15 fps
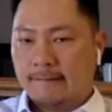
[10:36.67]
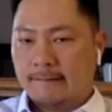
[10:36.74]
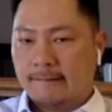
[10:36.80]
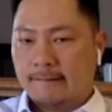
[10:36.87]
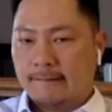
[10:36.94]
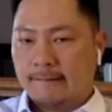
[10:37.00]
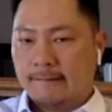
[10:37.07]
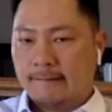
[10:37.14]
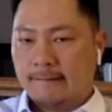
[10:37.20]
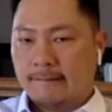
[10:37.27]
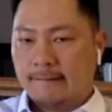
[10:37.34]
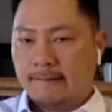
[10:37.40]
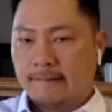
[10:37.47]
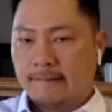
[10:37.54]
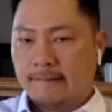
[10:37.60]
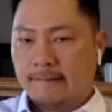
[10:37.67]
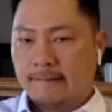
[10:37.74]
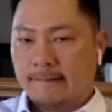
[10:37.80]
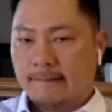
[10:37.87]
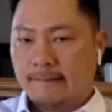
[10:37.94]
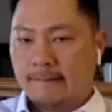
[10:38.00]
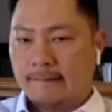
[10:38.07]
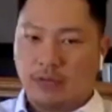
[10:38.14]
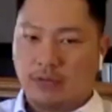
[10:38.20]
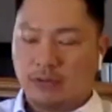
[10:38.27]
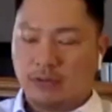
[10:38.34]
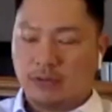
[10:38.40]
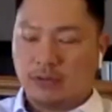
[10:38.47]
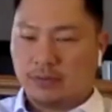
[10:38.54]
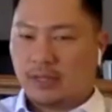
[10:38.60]
vouch for that too, because in my experience,
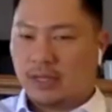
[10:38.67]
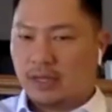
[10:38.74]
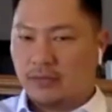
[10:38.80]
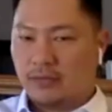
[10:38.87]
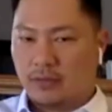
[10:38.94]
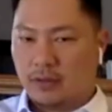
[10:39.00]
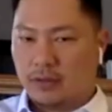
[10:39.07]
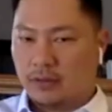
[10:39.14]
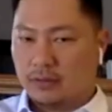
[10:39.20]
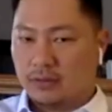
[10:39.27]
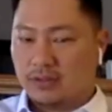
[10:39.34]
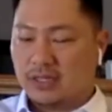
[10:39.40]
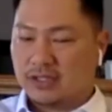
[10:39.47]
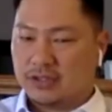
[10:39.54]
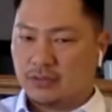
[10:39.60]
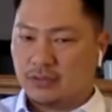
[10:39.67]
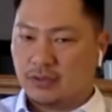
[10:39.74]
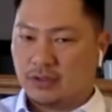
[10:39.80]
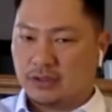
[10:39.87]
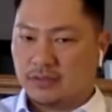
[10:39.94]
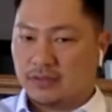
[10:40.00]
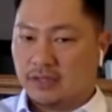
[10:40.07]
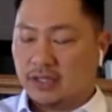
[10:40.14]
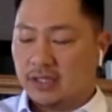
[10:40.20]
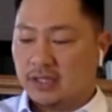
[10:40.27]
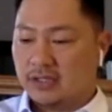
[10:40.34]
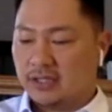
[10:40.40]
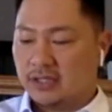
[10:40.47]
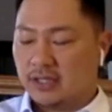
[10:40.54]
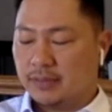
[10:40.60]
even when I was applying for it, it was actually relatively
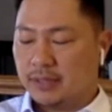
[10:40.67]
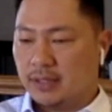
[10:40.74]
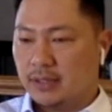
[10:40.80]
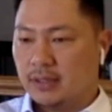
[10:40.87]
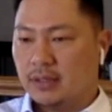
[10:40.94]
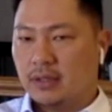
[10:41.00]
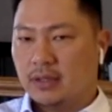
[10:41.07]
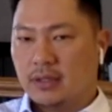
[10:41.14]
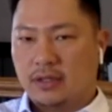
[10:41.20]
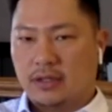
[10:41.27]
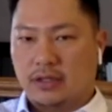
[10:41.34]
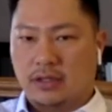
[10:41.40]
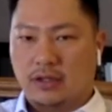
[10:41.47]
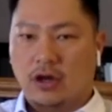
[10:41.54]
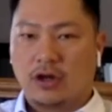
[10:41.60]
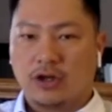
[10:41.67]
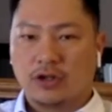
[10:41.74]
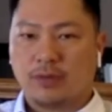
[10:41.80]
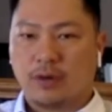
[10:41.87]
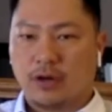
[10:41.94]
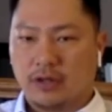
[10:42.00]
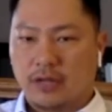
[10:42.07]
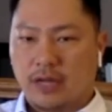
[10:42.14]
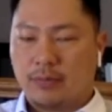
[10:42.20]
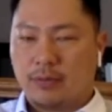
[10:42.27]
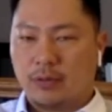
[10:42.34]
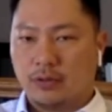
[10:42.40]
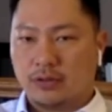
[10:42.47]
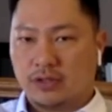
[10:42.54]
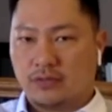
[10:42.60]
easy. I mean, the longest part of that
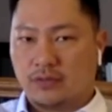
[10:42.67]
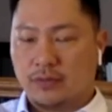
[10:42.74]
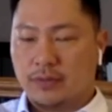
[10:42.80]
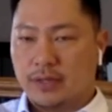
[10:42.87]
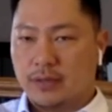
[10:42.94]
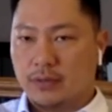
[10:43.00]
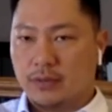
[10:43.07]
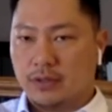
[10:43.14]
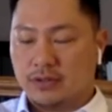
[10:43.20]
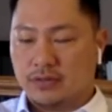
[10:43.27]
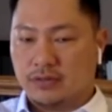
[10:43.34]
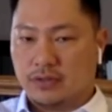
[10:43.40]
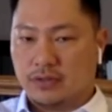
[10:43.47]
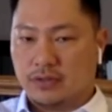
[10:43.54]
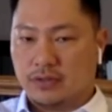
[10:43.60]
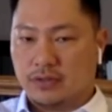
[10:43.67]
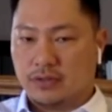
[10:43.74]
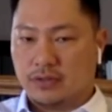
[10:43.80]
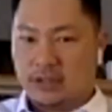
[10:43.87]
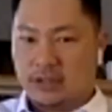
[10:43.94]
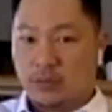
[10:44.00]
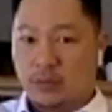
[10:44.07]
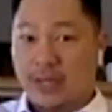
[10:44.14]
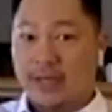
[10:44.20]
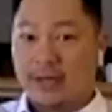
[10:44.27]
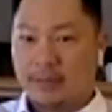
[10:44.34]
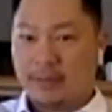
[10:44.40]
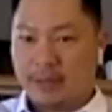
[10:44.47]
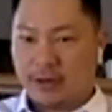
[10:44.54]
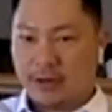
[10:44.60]
process for me was really the
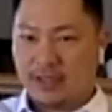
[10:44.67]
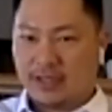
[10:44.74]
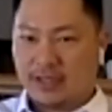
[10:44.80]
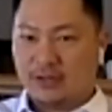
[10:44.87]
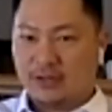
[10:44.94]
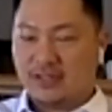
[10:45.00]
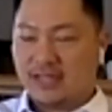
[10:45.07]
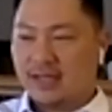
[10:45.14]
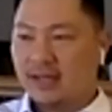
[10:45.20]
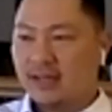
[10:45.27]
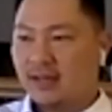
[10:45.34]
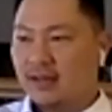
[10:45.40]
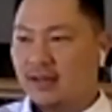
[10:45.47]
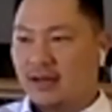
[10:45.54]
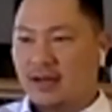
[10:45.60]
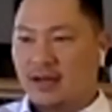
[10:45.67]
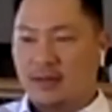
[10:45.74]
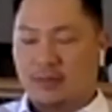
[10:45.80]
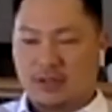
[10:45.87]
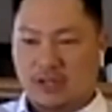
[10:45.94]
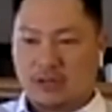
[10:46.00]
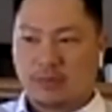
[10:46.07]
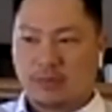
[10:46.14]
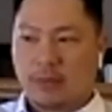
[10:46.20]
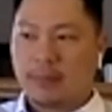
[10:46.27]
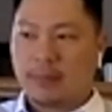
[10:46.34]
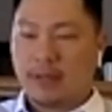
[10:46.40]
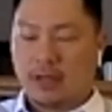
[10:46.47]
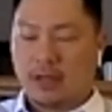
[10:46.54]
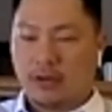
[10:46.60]
waiting period, like you said, because I was
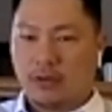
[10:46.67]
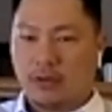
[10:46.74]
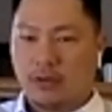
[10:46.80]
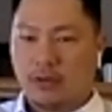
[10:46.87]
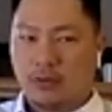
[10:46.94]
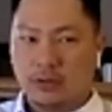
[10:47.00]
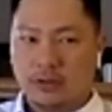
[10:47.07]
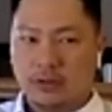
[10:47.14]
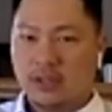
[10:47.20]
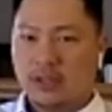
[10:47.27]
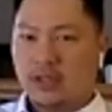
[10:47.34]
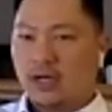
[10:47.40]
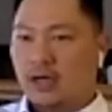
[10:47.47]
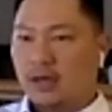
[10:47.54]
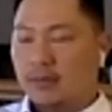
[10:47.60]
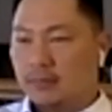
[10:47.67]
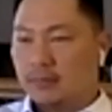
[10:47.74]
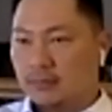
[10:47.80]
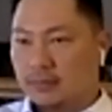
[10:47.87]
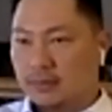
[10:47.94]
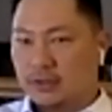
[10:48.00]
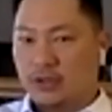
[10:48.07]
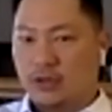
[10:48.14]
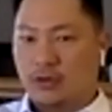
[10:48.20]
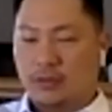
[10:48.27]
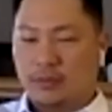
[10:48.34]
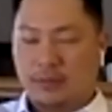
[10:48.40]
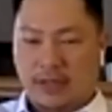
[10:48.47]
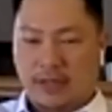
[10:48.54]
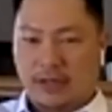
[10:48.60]
probably on the hold.
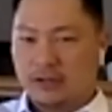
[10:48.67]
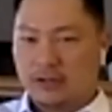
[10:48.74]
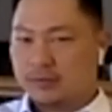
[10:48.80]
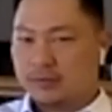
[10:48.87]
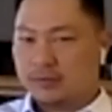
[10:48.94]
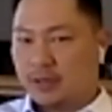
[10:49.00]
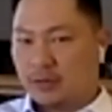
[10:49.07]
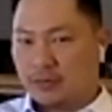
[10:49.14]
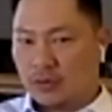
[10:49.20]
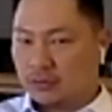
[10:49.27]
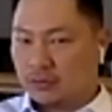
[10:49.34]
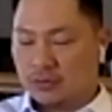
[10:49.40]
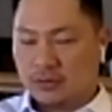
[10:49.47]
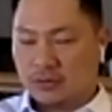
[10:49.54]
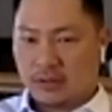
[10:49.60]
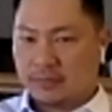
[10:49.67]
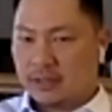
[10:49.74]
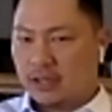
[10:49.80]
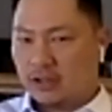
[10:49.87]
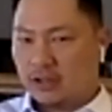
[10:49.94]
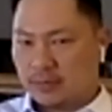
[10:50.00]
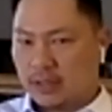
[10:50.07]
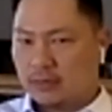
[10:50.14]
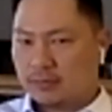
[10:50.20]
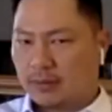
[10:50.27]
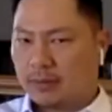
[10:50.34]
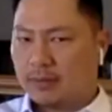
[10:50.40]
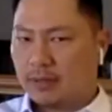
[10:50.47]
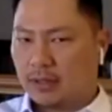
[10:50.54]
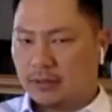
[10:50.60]
Put it on speakerphone. I was doing something else, but I was
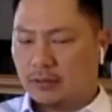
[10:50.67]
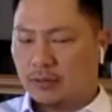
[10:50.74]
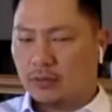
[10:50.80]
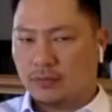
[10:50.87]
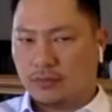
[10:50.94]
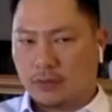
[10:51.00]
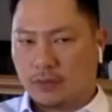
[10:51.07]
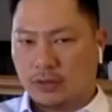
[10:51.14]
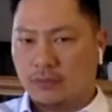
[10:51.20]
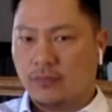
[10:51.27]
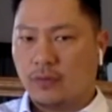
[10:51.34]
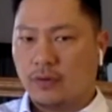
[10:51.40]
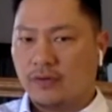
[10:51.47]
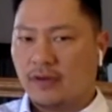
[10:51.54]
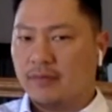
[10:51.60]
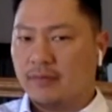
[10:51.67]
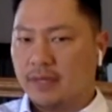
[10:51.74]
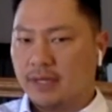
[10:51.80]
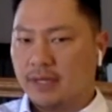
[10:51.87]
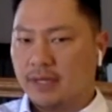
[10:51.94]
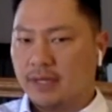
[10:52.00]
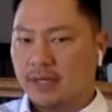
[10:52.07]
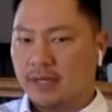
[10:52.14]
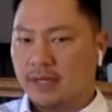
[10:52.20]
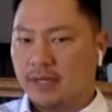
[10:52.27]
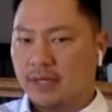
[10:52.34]
probably on hold for a good 45 minutes